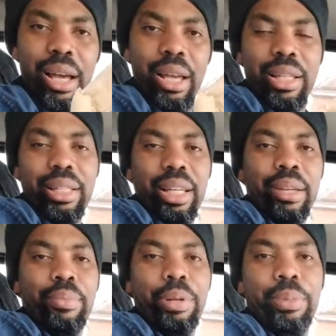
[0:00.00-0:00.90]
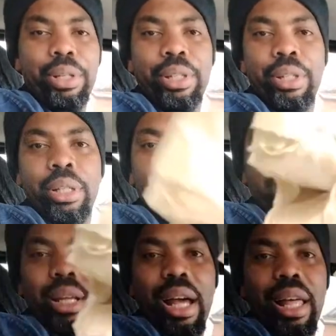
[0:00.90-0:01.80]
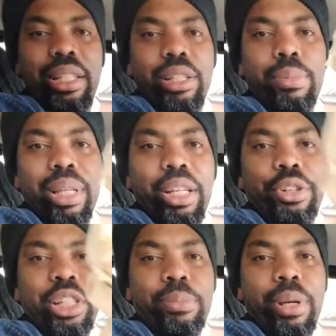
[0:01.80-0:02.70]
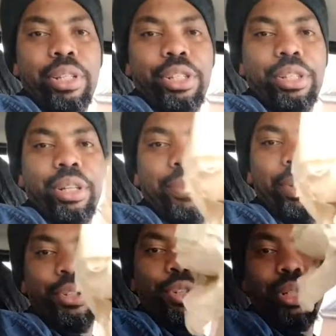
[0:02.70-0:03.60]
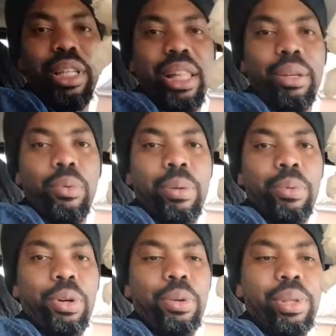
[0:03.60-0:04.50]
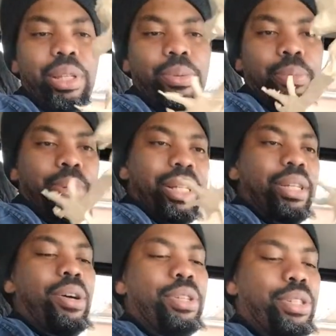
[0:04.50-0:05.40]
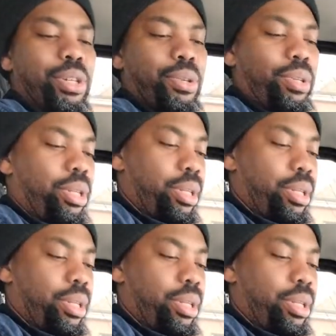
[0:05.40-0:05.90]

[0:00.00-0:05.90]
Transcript: It's like pretty much, she's almost like a Trent monster. I'm not sure exactly where I'm going with this one, but also